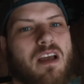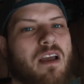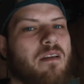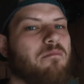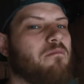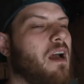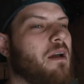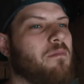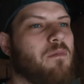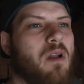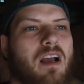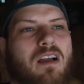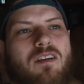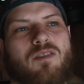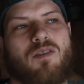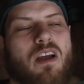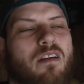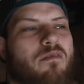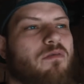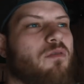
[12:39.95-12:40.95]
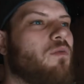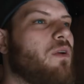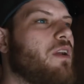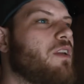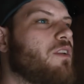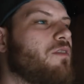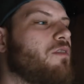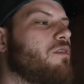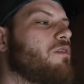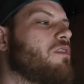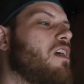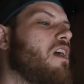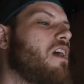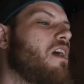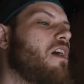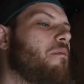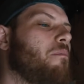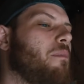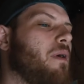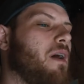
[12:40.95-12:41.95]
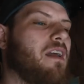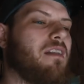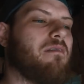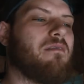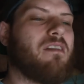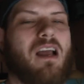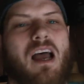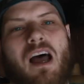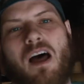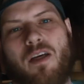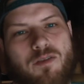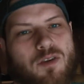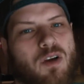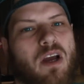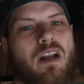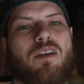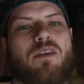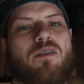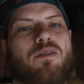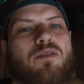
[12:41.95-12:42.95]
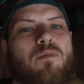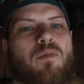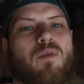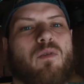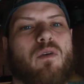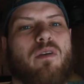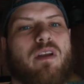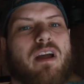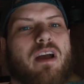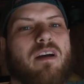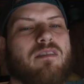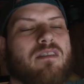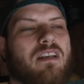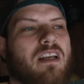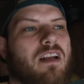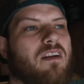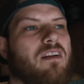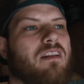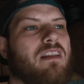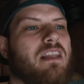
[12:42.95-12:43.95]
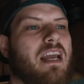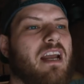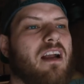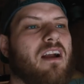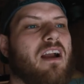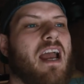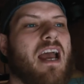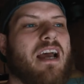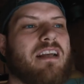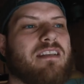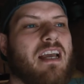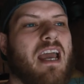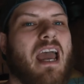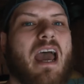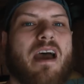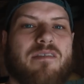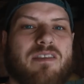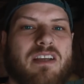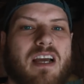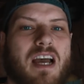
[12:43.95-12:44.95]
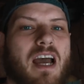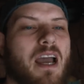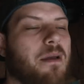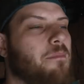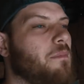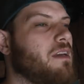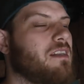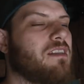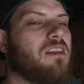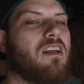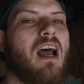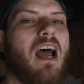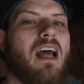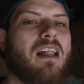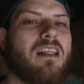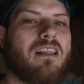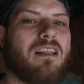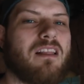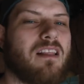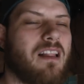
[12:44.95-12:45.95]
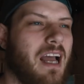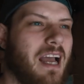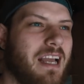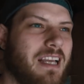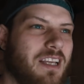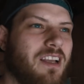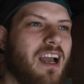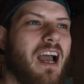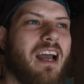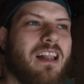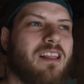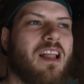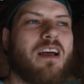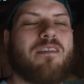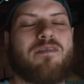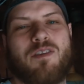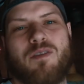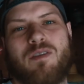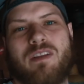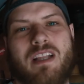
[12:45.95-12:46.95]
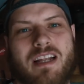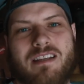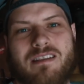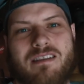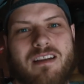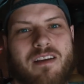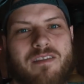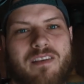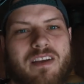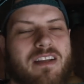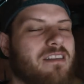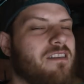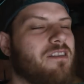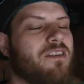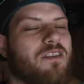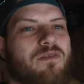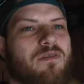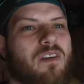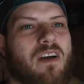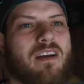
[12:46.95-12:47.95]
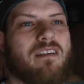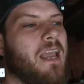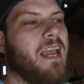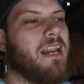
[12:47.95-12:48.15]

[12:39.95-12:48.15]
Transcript: I'm, I'm not trying for regionals, but I'll try to do some throwdowns here and there as I have time because I, I, I love doing that stuff. It's just fun.